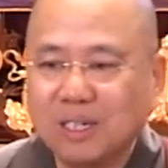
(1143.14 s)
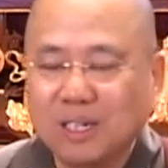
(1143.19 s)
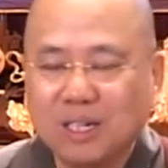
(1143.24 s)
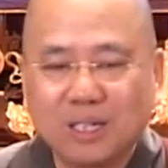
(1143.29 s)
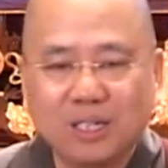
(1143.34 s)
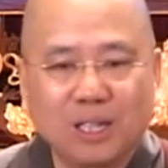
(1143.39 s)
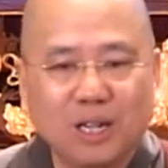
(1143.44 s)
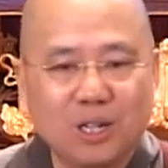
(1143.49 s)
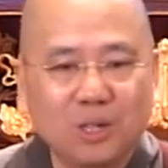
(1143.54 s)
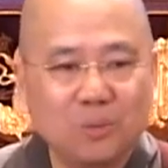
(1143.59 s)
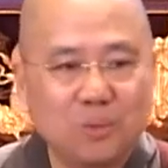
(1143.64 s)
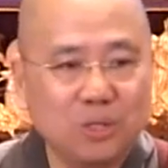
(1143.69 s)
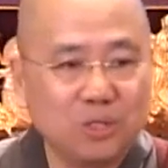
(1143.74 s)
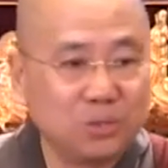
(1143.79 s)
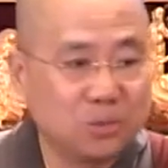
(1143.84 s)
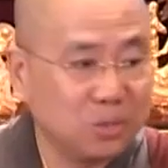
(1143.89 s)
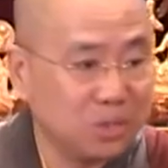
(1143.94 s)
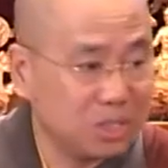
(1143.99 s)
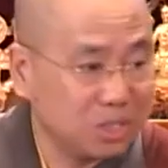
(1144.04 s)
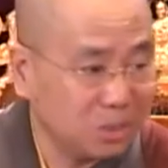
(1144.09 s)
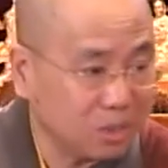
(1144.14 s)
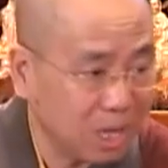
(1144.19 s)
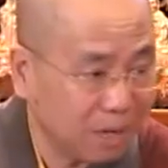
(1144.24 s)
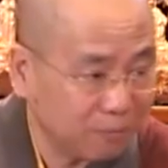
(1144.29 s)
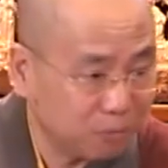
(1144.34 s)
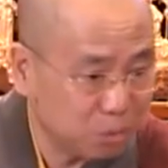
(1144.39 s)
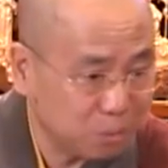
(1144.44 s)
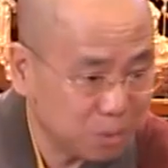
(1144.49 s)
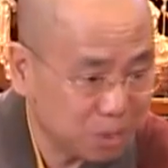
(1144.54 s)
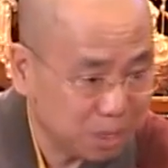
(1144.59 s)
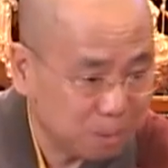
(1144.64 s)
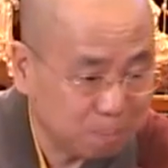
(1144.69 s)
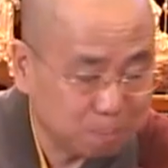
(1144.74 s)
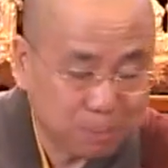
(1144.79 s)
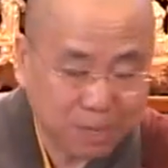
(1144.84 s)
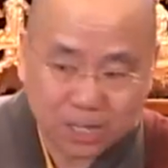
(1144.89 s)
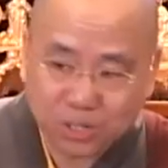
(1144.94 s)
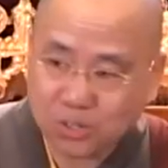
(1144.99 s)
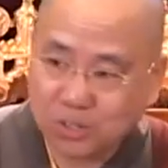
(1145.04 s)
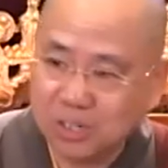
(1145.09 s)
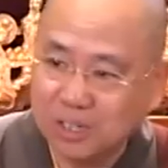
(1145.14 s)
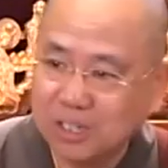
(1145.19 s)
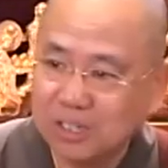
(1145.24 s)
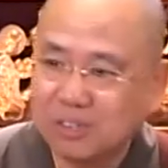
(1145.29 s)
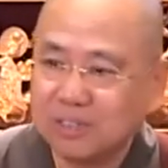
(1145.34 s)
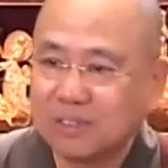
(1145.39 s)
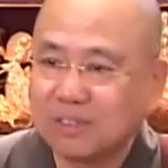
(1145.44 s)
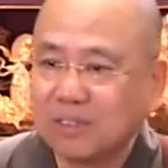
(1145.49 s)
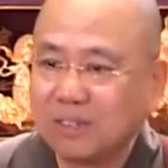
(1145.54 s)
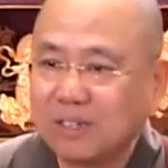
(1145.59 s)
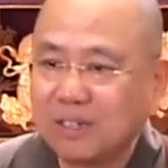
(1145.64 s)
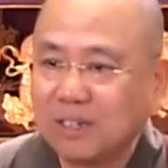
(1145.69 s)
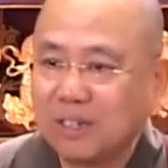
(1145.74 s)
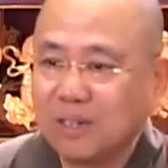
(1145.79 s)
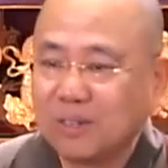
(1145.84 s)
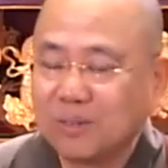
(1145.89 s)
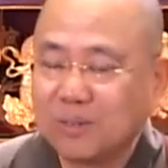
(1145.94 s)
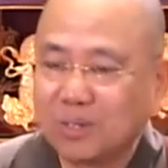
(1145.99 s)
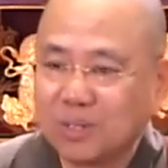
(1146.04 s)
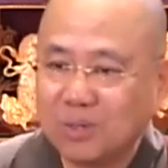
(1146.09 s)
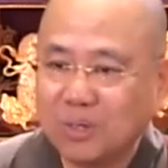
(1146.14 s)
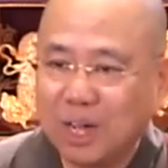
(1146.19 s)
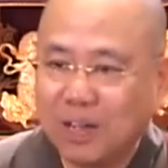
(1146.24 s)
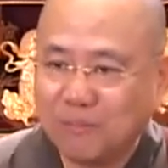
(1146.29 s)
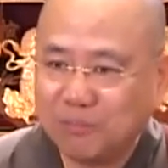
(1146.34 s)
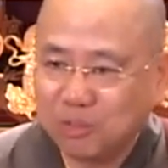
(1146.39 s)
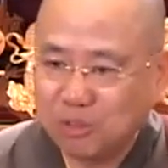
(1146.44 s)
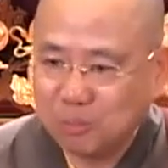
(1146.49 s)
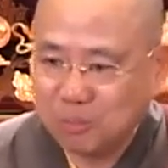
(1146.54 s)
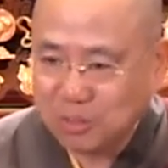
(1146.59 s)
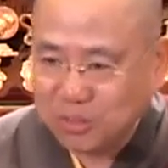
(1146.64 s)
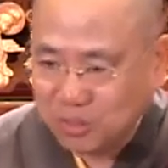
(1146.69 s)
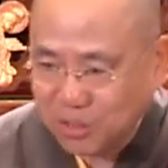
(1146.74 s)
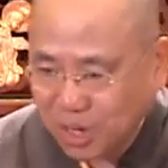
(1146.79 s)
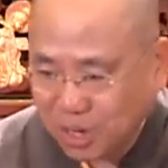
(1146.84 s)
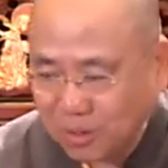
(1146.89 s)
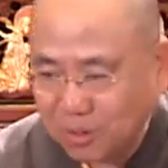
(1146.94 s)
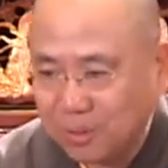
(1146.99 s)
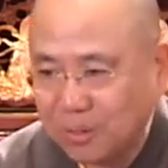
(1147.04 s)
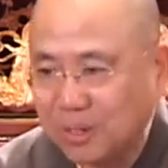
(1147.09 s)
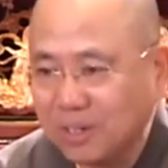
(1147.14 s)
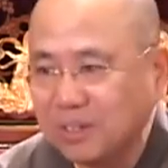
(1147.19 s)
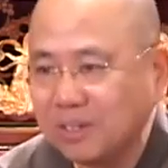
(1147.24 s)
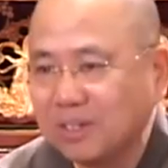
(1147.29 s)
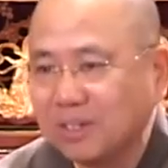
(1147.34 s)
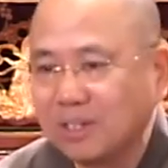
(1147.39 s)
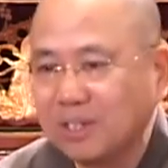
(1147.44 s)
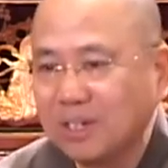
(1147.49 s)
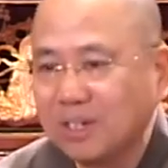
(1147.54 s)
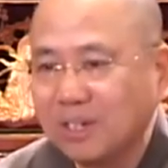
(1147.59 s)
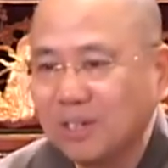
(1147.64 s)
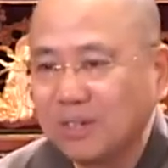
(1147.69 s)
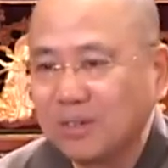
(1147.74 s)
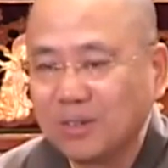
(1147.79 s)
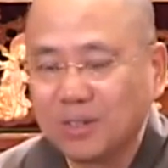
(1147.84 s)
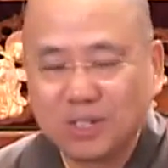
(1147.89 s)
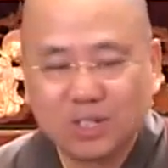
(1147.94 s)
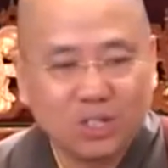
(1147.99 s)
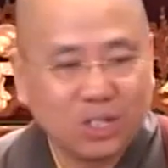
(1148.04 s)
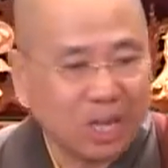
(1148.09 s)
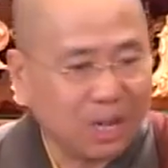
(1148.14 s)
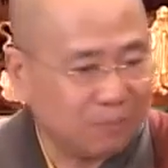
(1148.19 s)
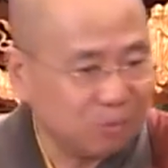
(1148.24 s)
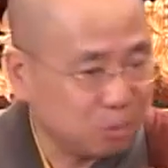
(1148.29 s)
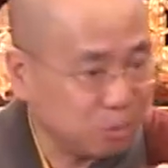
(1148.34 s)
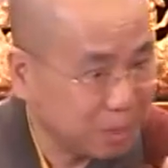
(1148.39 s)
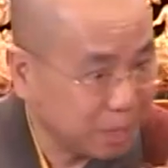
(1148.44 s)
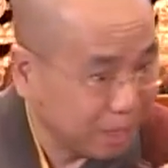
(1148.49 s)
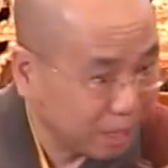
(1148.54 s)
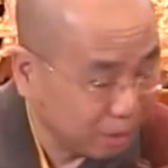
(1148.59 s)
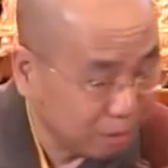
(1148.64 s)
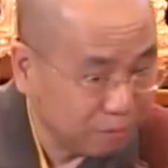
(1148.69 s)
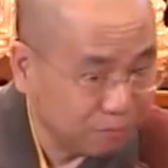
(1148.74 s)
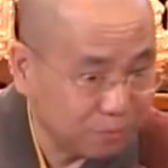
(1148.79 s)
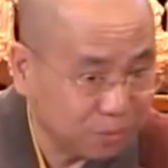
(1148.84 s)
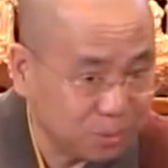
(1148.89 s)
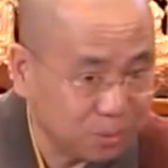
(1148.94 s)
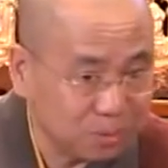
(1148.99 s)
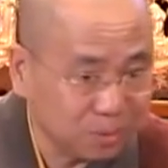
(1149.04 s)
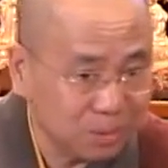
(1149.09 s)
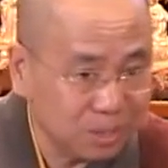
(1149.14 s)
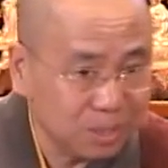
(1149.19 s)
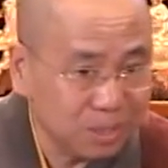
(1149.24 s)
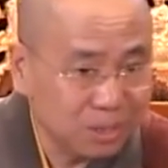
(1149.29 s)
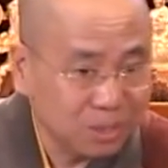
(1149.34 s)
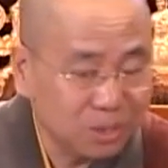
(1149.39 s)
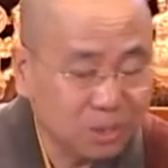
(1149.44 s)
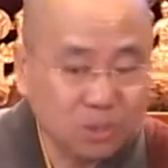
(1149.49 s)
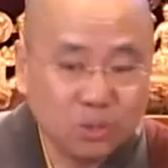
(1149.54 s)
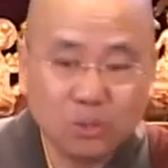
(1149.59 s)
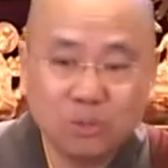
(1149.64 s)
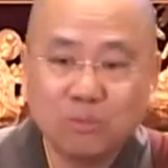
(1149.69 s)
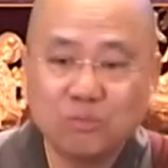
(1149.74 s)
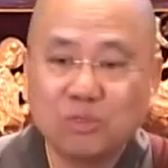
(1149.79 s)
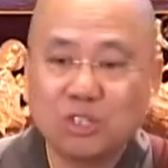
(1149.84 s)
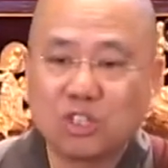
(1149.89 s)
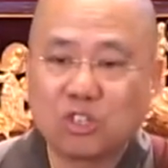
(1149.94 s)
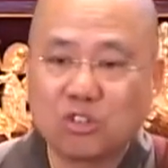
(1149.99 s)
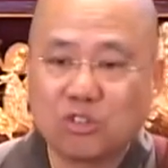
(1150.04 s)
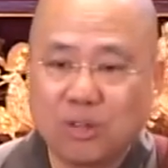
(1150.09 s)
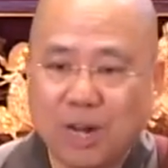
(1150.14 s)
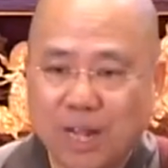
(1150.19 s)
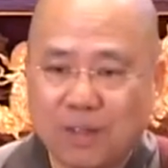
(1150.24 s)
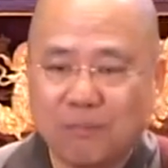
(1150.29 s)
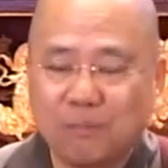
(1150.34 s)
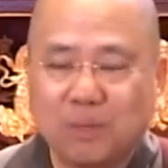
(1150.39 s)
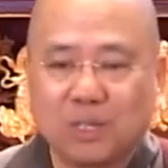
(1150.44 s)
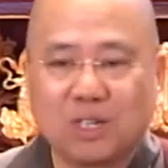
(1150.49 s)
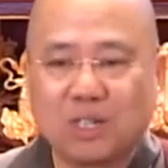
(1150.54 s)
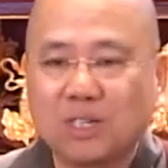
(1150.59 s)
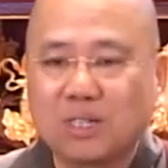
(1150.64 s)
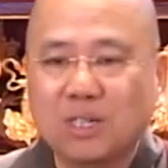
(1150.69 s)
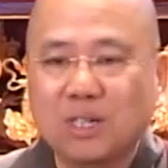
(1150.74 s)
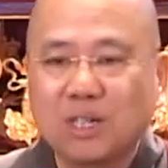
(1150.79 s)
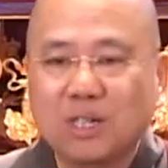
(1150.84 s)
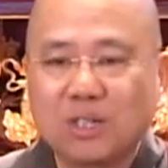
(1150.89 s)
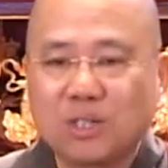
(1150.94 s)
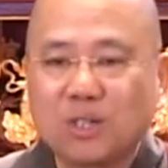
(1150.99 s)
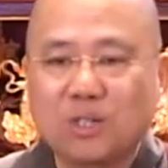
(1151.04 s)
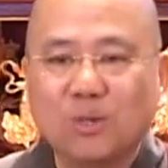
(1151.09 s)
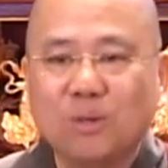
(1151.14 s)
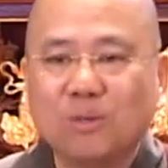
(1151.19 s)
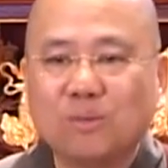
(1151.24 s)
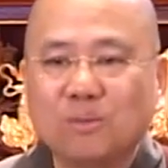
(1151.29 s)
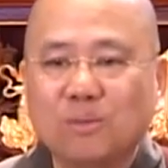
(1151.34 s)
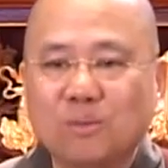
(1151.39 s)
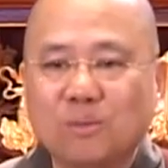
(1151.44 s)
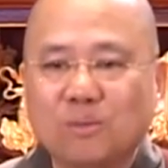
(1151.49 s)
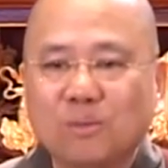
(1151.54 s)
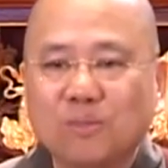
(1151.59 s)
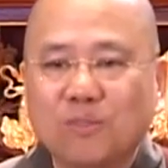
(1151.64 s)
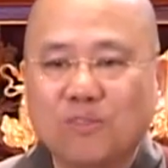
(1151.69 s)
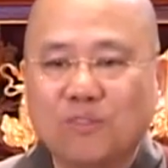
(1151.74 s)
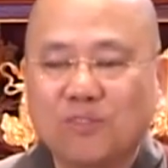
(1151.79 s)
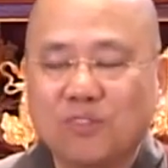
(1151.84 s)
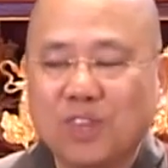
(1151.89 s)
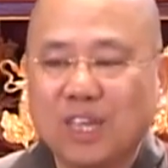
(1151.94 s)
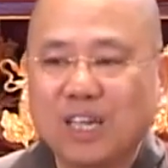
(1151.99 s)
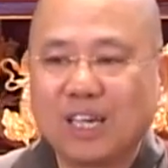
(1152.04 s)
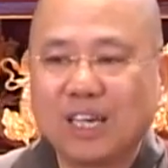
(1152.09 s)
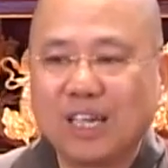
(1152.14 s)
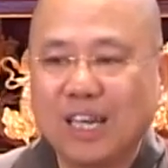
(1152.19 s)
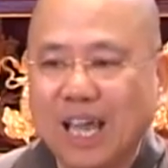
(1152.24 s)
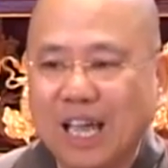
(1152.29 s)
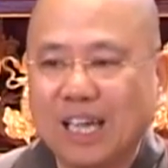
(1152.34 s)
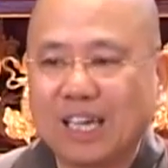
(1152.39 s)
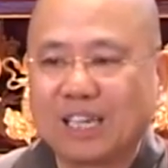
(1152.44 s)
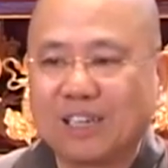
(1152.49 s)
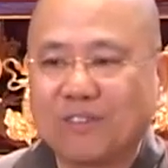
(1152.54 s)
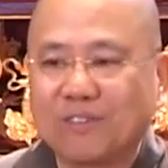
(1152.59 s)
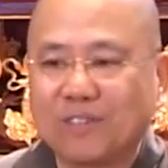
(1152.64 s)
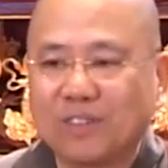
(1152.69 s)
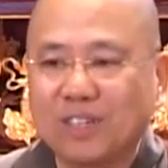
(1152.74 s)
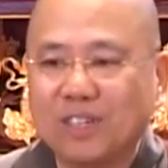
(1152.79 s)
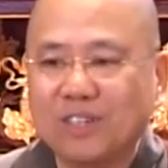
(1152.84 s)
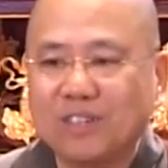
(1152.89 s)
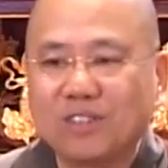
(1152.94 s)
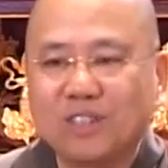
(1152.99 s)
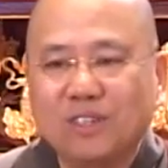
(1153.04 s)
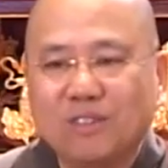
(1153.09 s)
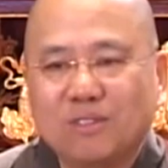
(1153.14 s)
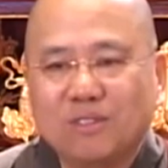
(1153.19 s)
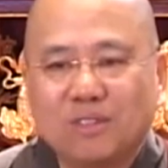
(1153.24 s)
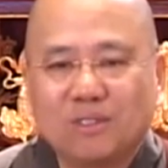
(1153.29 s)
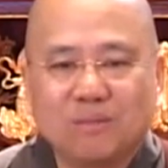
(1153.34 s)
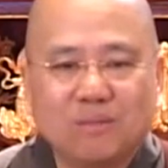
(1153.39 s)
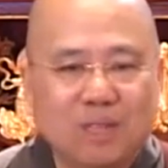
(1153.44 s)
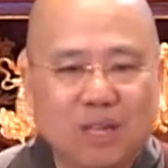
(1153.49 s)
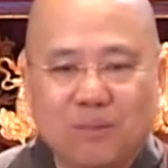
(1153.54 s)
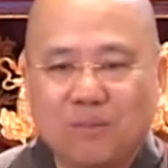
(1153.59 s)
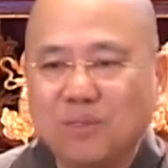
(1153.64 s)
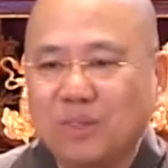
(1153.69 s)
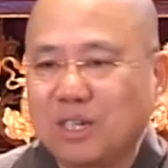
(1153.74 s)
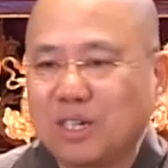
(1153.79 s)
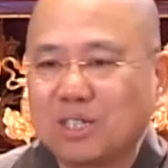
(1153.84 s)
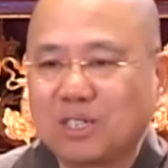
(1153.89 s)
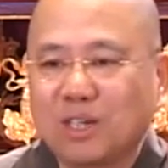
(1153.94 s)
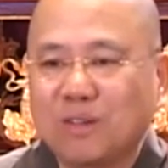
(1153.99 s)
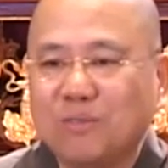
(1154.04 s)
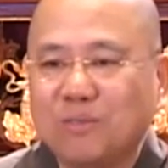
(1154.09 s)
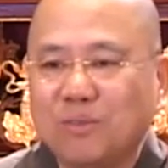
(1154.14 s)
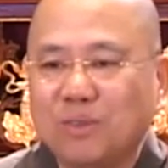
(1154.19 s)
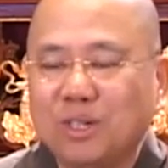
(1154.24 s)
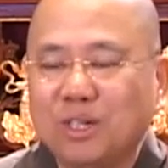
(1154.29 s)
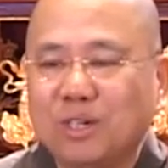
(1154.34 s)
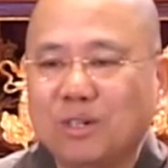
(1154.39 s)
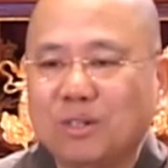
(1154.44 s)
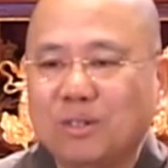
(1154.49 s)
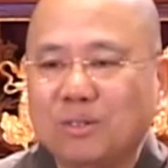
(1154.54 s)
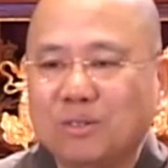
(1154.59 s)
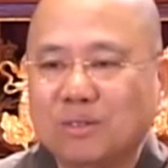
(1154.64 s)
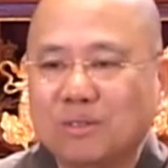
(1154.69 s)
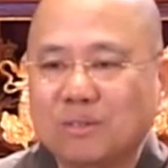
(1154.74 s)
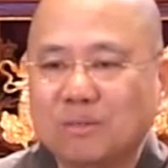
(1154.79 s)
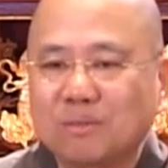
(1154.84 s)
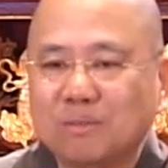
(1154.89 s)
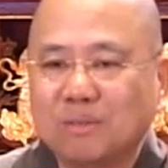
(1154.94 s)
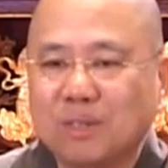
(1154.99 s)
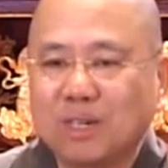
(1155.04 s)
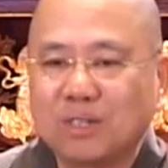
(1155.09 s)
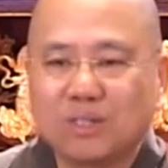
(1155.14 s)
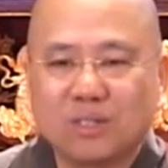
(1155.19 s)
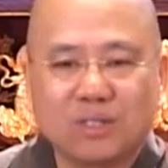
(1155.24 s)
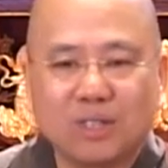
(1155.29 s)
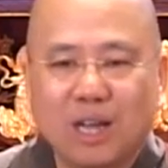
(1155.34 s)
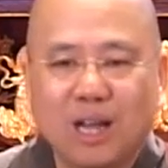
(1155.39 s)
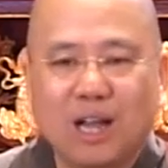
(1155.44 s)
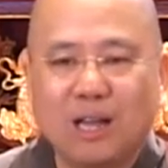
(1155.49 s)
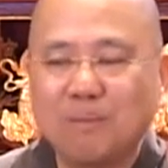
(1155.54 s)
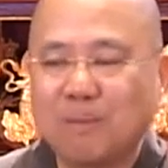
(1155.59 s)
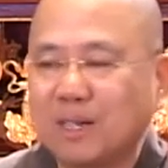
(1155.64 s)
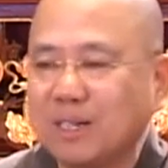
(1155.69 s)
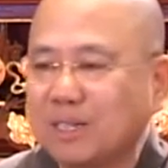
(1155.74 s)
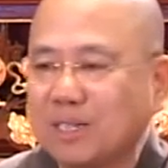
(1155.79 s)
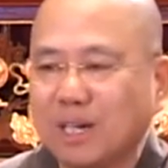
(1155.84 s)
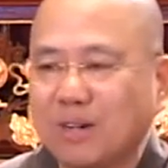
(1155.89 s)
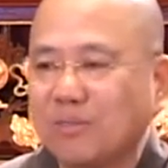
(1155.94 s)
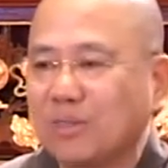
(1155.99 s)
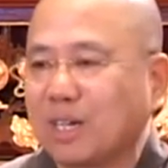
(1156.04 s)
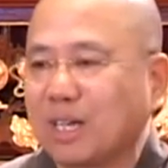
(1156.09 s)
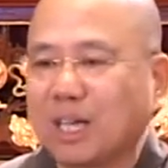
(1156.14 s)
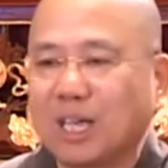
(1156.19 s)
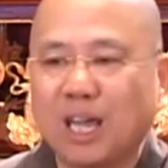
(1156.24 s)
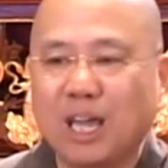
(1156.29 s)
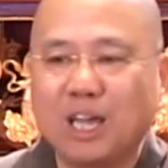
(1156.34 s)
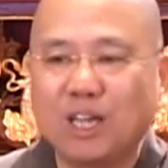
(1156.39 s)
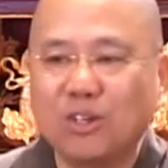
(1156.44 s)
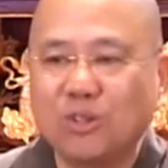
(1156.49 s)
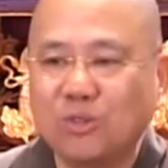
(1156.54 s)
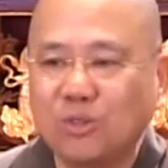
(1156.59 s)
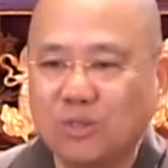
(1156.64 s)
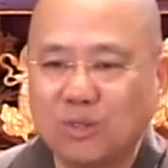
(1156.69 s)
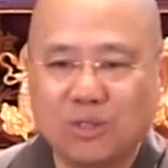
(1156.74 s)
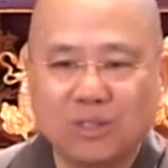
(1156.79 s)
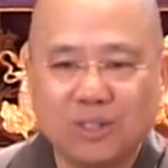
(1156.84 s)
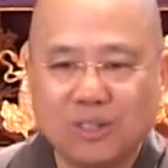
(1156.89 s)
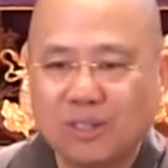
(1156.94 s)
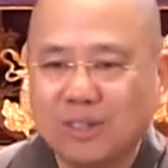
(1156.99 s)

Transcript: In other words, you still have to be compassionate. You still have to be generous. You still have to be helpful. You don't retract because you don't think negatively. Since everything is unreal, I just hide myself in a cage